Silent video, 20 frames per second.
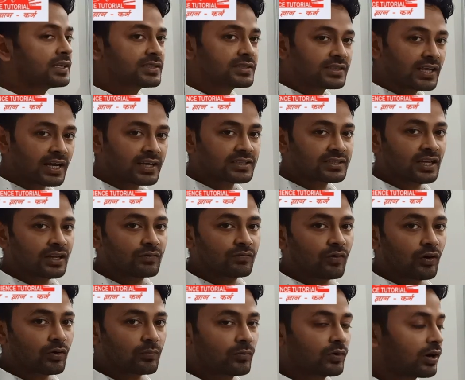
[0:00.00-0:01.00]
section
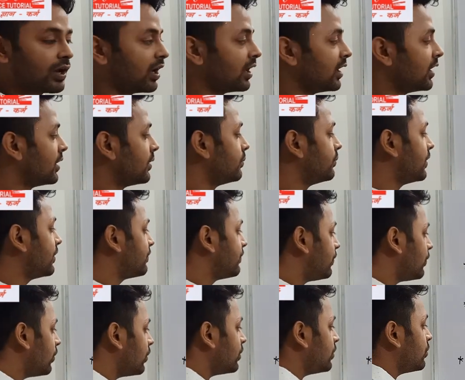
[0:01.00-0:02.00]
formula.
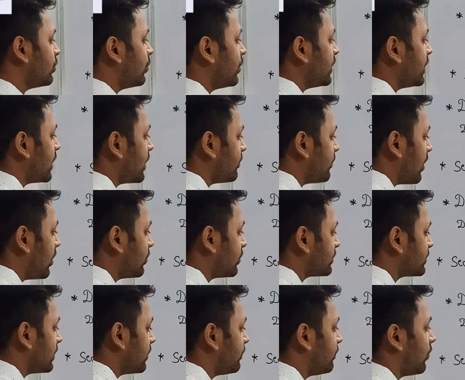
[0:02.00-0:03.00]
Before knowing
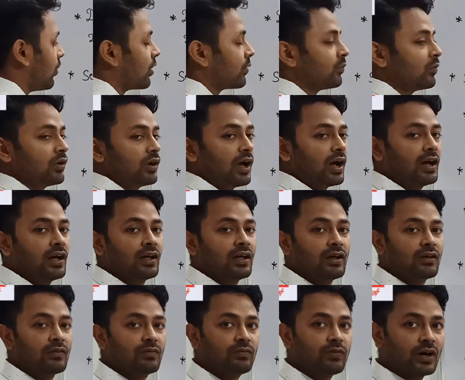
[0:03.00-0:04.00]
about the formula,
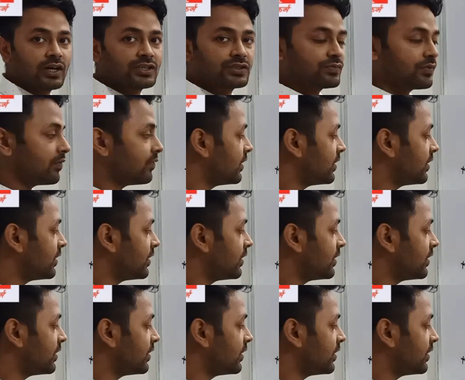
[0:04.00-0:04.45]
first we